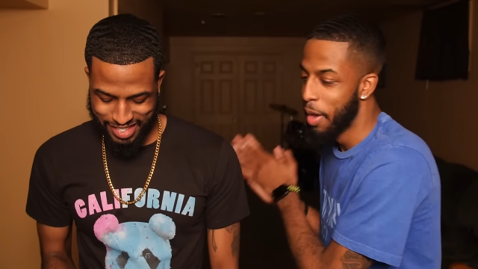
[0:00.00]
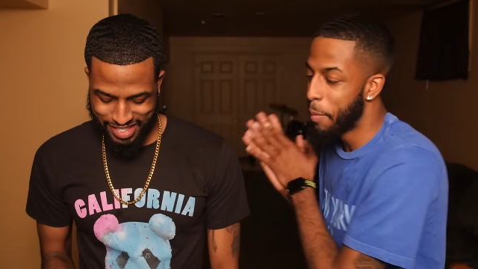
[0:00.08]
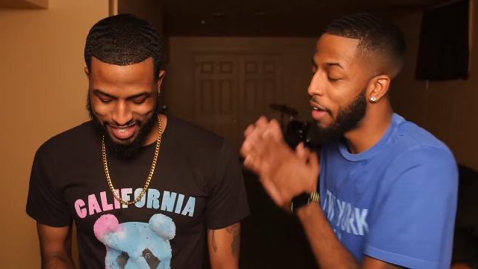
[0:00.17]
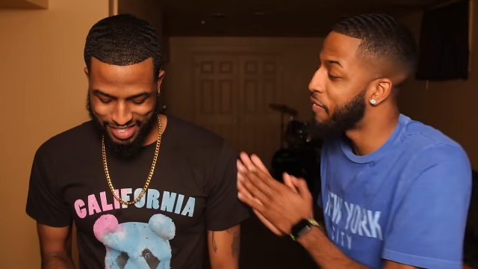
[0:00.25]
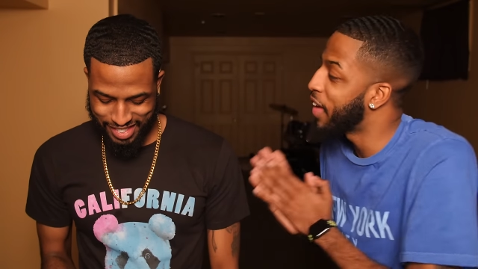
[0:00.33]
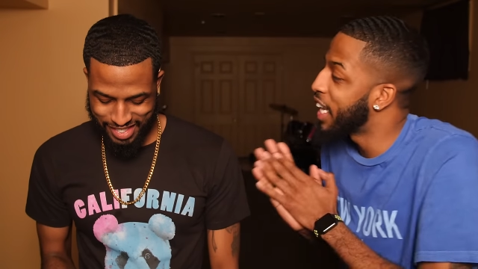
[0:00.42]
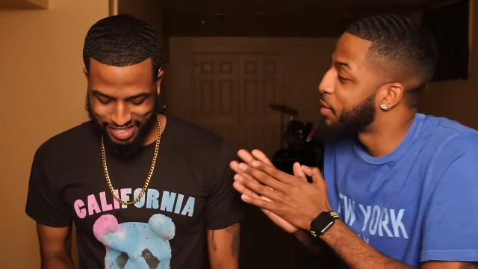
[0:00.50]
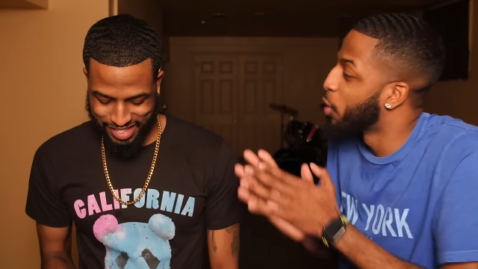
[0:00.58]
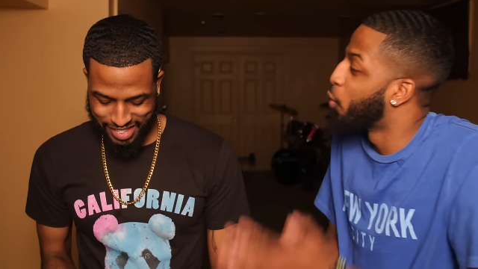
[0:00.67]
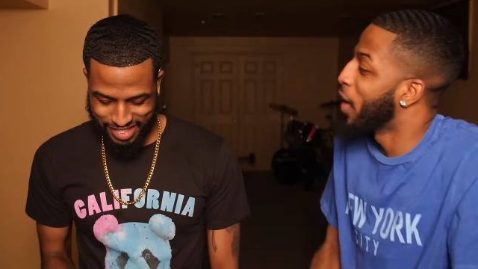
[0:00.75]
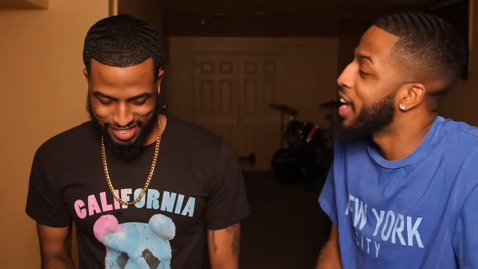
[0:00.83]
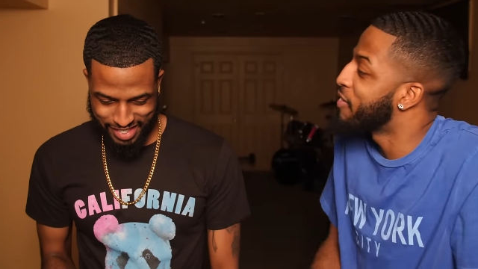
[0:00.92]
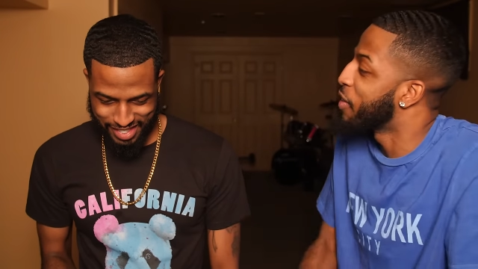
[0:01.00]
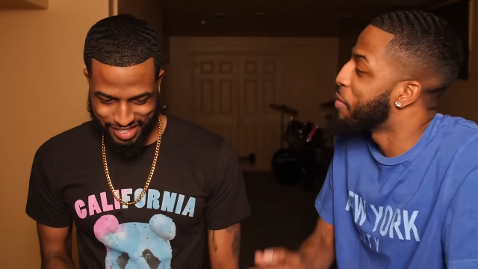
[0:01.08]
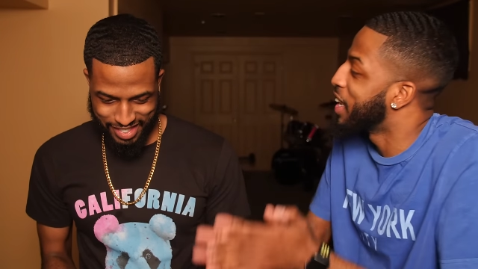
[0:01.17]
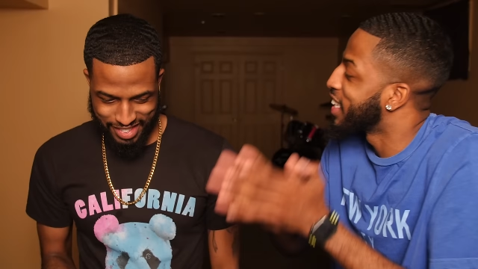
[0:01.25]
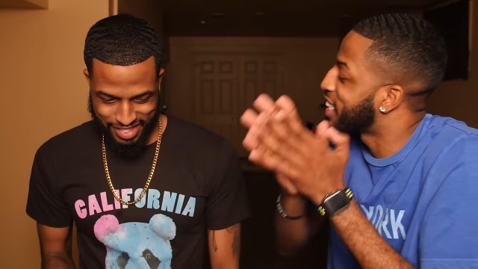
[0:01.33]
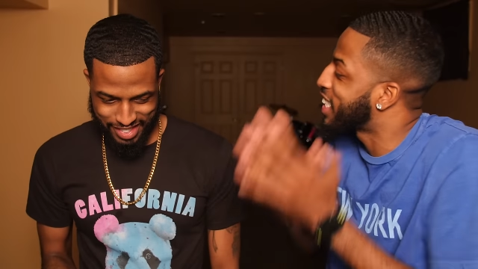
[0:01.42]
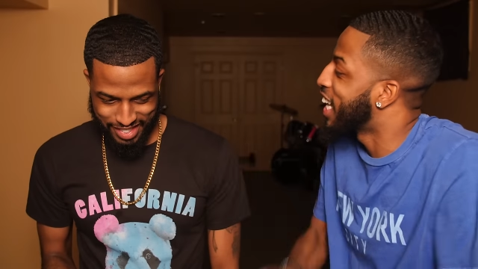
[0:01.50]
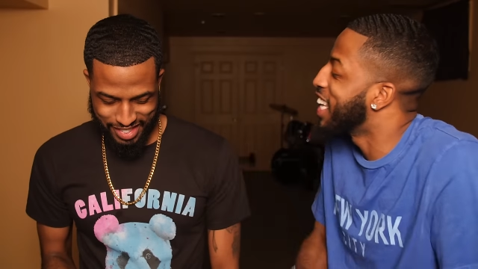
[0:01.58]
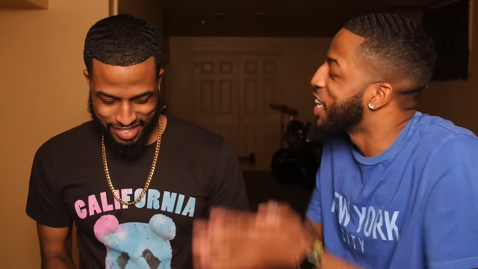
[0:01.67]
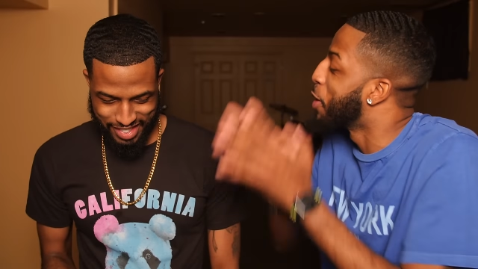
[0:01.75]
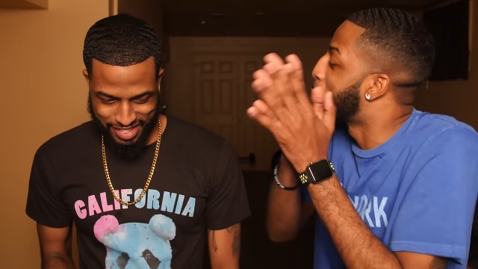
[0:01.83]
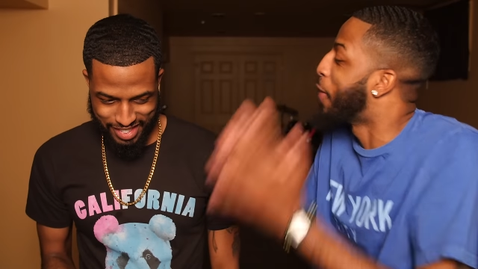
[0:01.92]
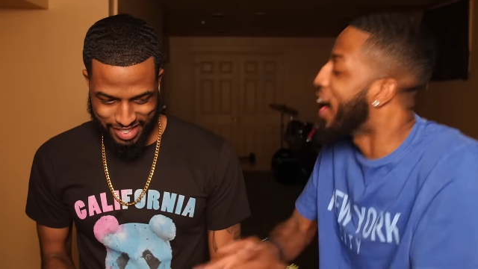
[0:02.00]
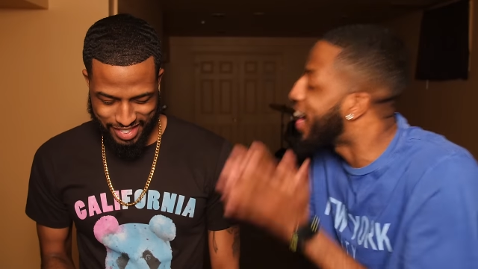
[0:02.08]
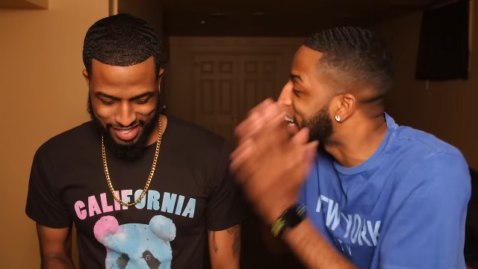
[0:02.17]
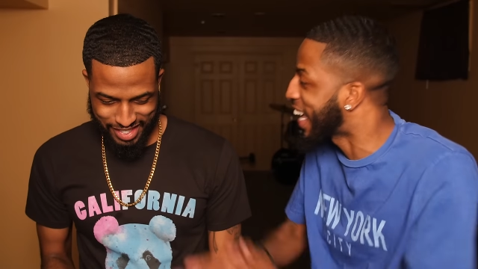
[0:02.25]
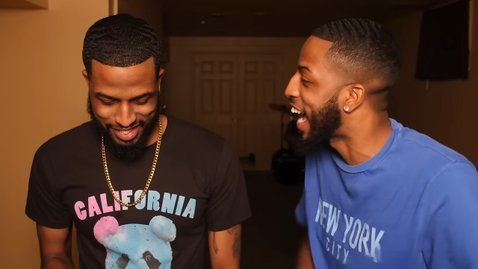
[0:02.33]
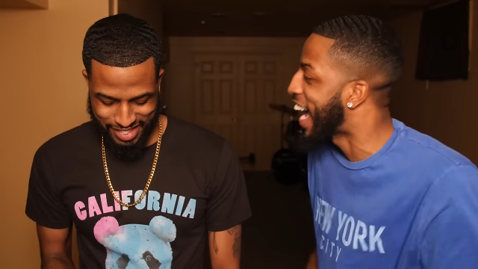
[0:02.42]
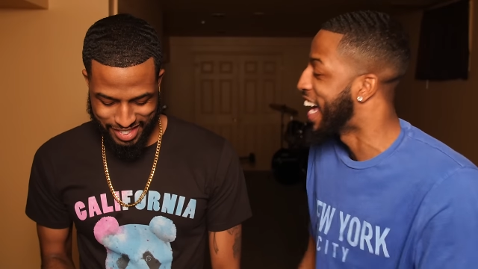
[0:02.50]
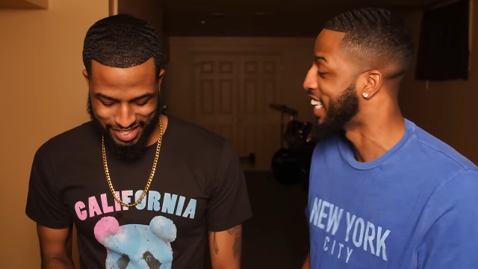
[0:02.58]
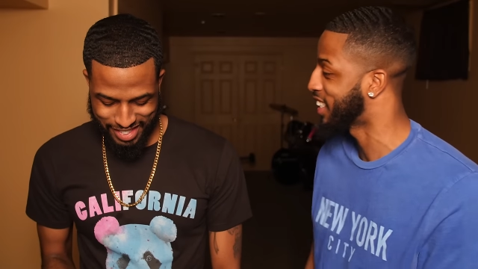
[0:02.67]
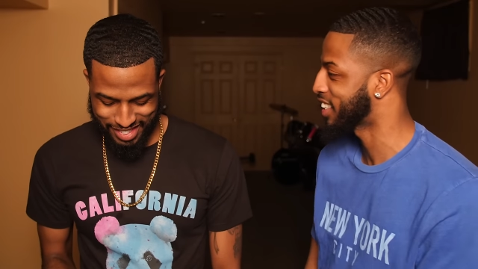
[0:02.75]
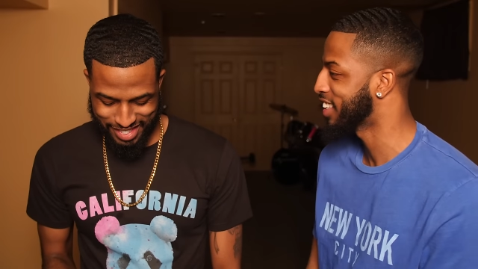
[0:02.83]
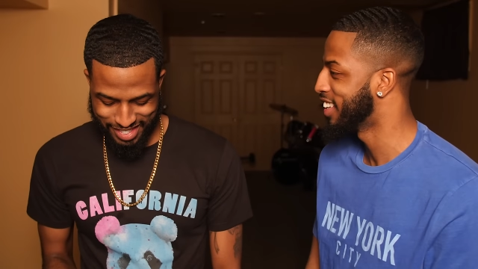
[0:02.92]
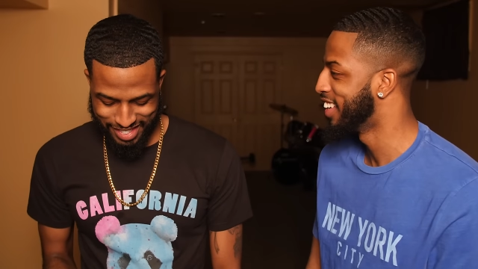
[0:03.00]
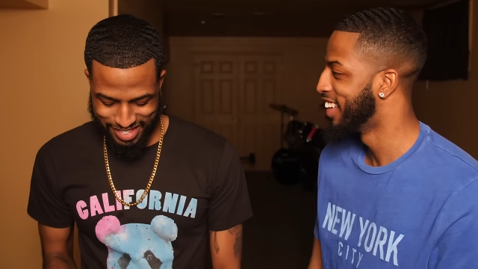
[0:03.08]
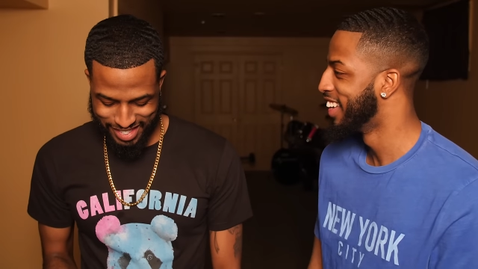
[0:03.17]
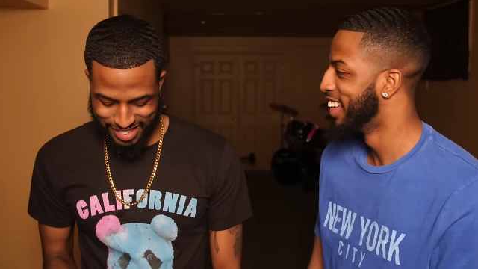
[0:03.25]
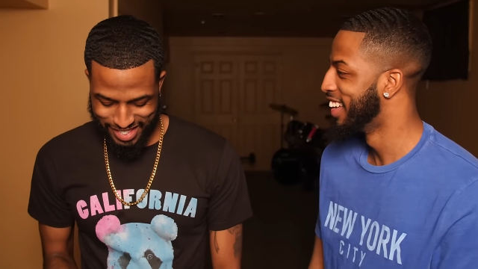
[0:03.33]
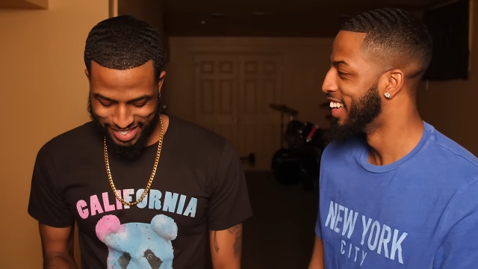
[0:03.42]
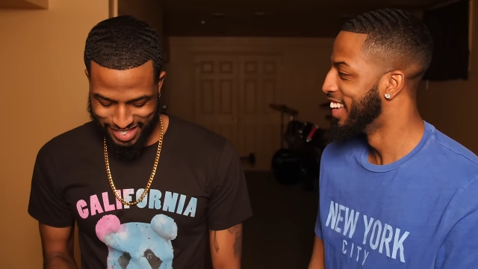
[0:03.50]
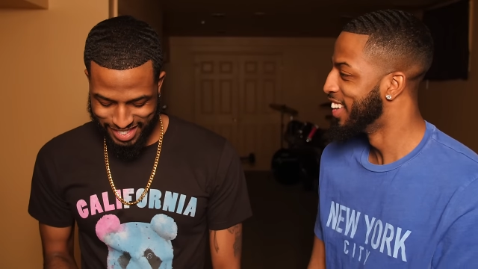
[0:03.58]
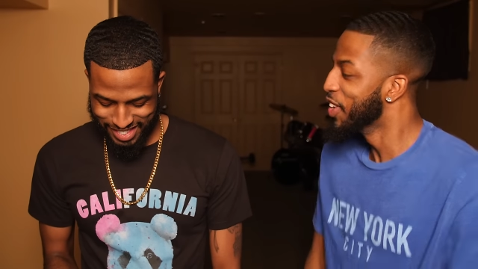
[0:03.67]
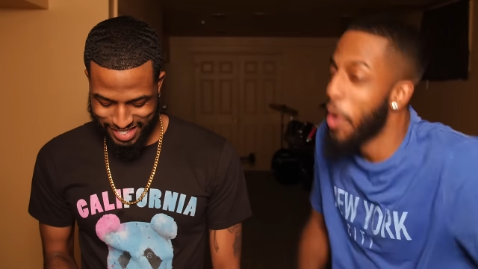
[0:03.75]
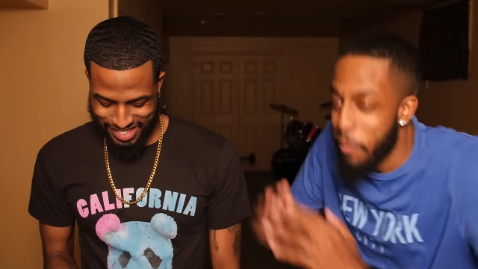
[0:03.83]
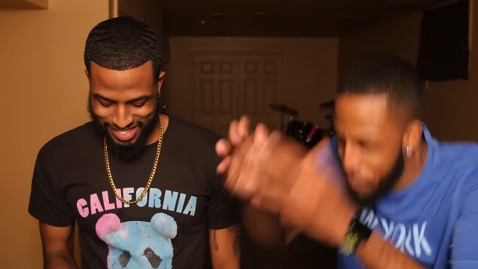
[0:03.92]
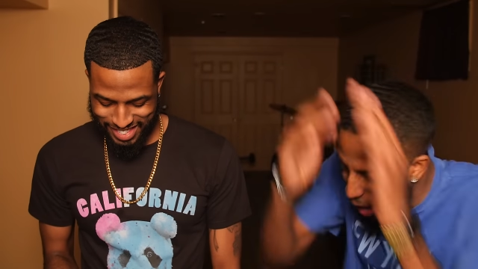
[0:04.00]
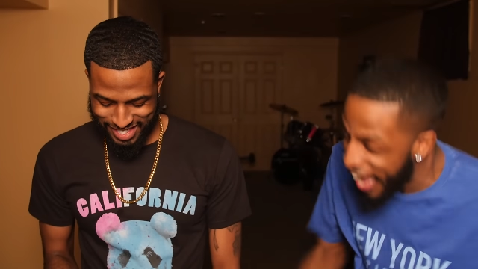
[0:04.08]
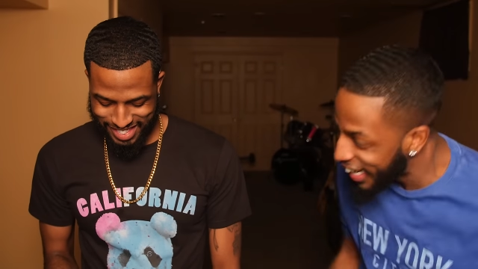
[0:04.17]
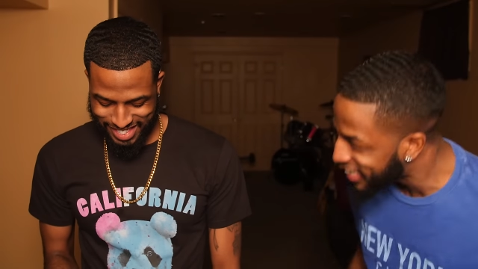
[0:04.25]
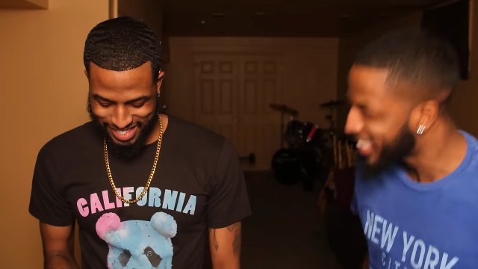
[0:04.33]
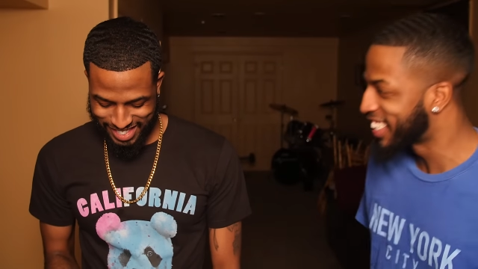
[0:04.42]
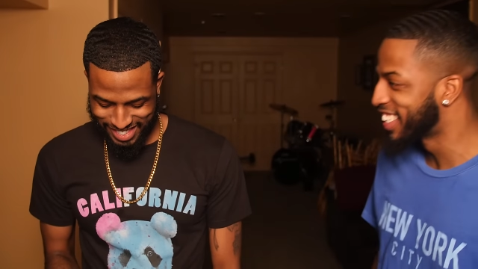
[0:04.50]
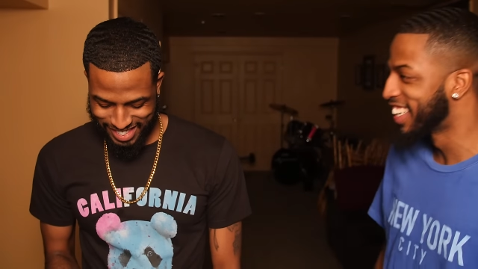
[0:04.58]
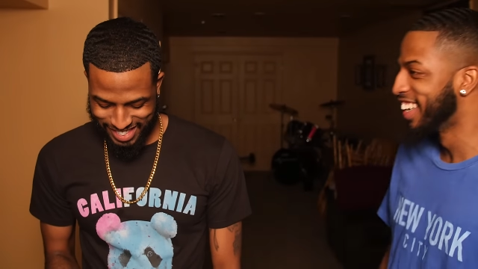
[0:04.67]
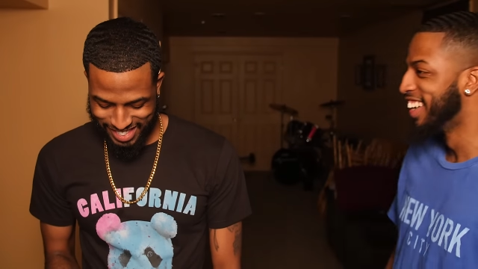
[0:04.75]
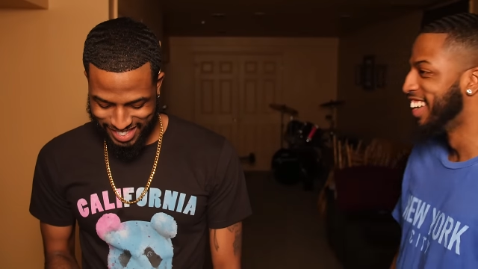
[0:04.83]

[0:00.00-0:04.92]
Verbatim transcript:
Speaker 1: My fans were waiting for me to sun your punk ass. You bitch!